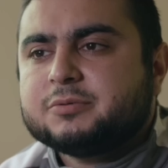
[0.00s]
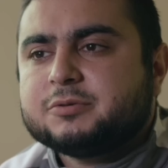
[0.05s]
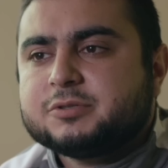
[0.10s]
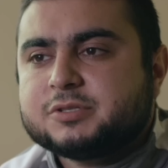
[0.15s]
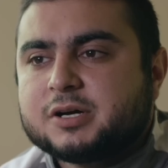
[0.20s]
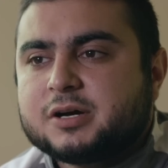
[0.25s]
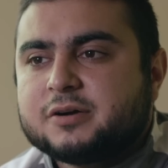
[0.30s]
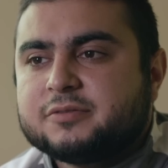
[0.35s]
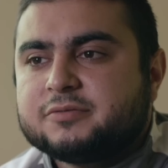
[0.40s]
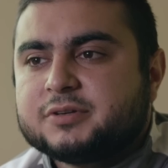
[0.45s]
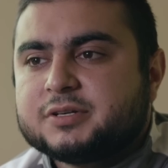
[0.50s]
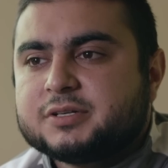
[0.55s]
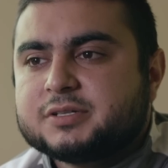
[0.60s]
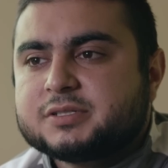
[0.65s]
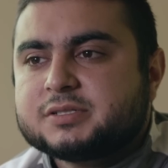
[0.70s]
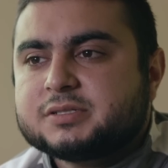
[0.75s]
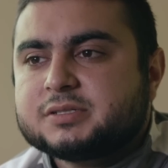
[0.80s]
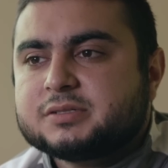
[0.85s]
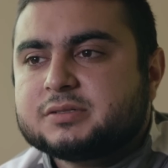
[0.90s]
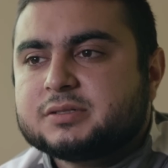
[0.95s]
It was
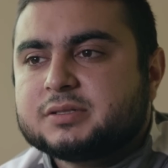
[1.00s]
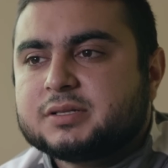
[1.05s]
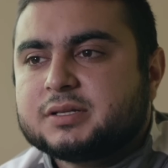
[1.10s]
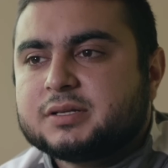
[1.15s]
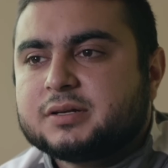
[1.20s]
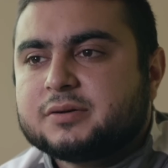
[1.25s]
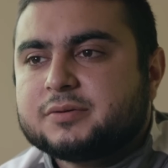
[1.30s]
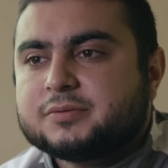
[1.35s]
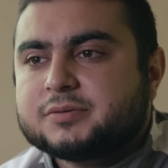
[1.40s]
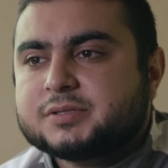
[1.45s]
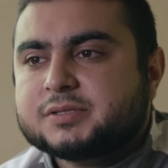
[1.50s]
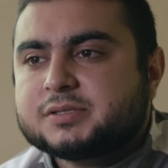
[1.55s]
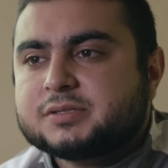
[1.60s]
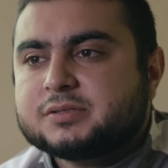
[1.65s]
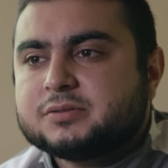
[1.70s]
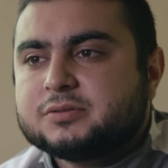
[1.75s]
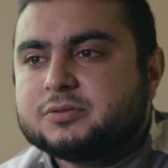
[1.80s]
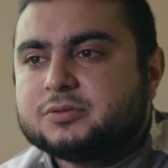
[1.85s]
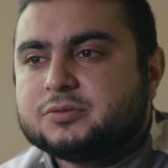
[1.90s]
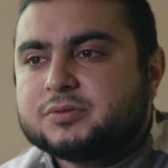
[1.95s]
obvious that I was
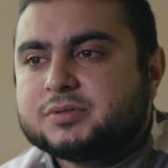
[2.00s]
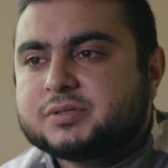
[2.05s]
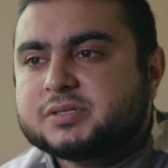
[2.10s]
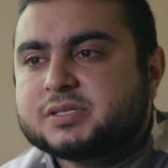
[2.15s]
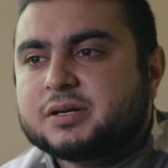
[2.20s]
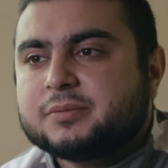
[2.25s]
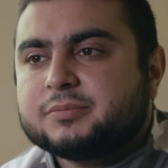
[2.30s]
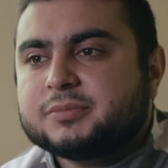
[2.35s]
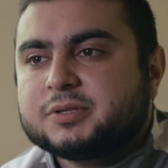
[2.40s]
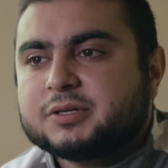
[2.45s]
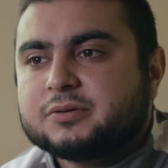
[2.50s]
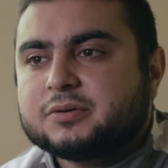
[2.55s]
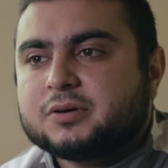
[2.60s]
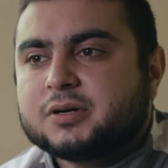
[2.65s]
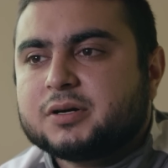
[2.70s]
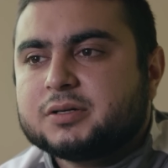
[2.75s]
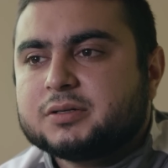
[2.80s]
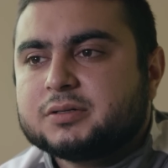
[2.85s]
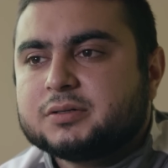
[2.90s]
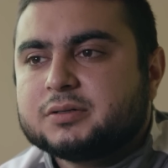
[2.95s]
doing something
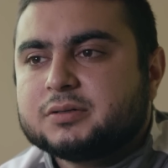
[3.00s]
wrong.